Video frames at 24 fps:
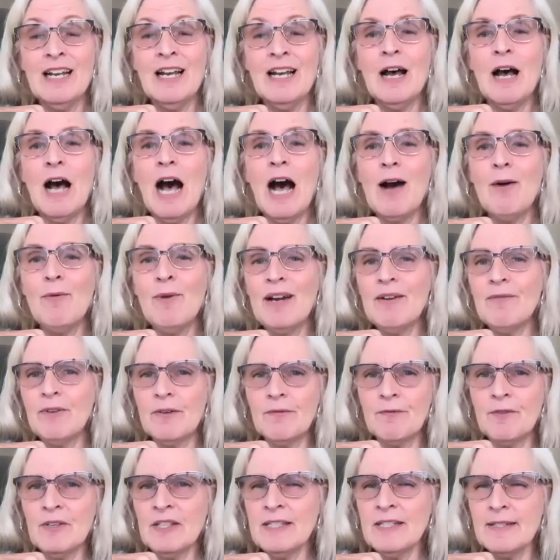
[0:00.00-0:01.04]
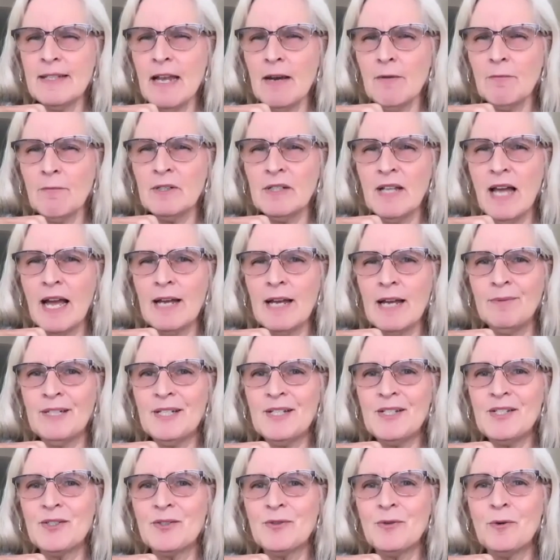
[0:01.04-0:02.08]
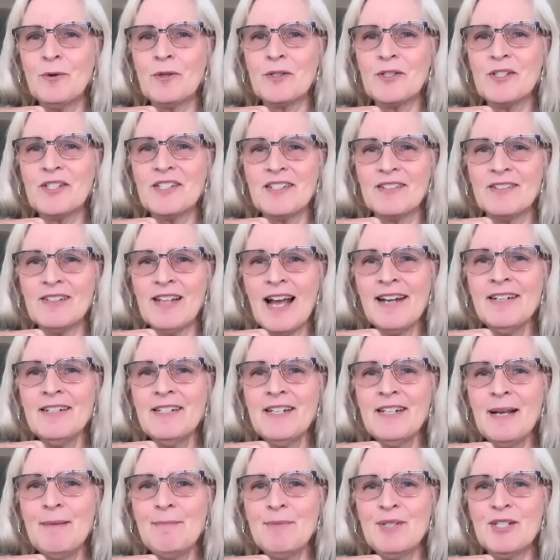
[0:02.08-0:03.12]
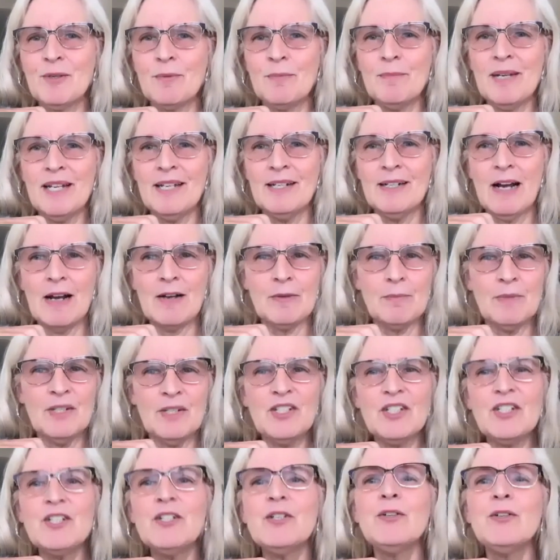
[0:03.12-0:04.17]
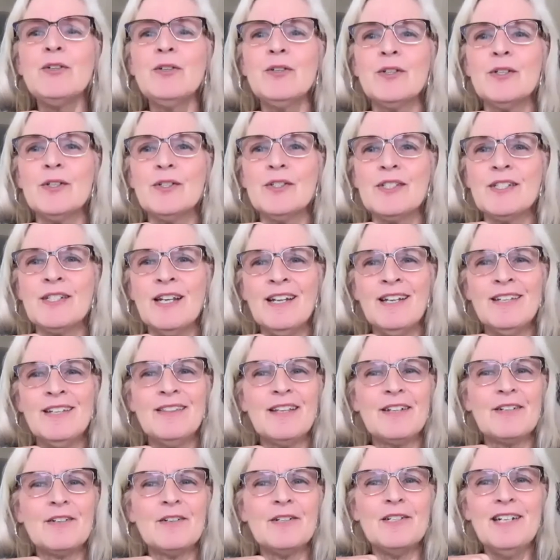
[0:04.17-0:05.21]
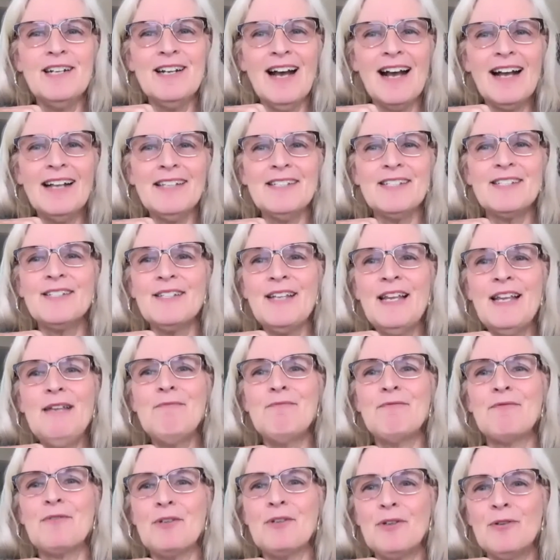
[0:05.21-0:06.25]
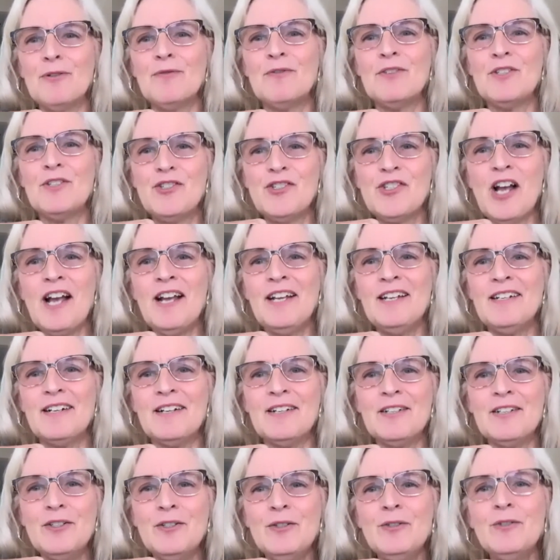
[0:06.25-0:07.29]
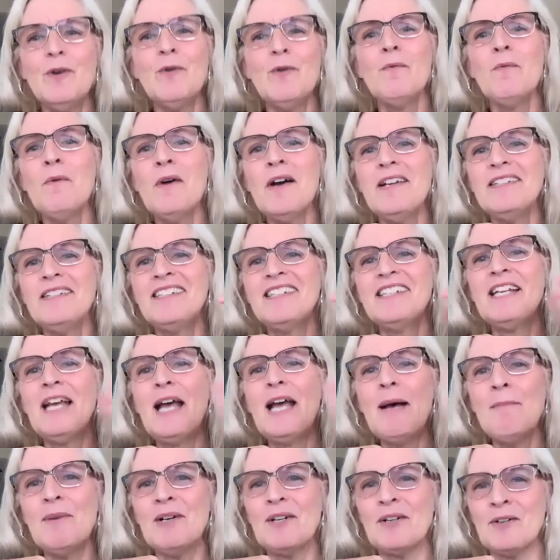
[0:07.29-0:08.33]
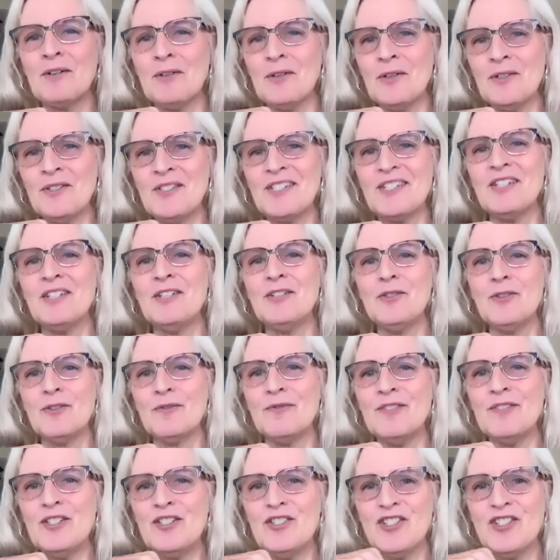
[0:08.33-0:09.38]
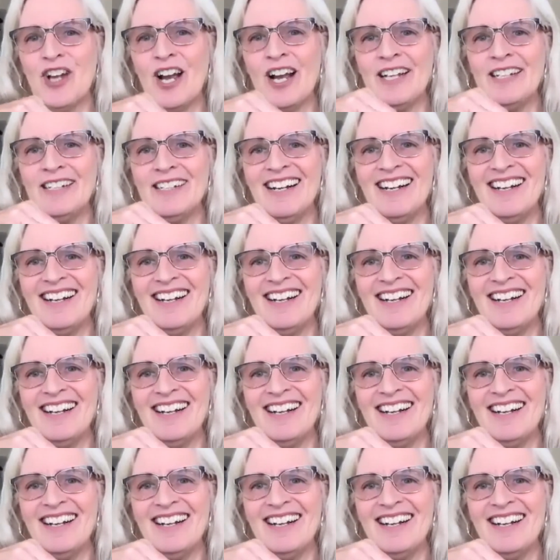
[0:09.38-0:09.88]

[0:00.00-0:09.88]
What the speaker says: However, if it's not reliably sourced, a lot of times they're made out of materials that are not safe for your vagina, and you don't want chemicals in your vagina.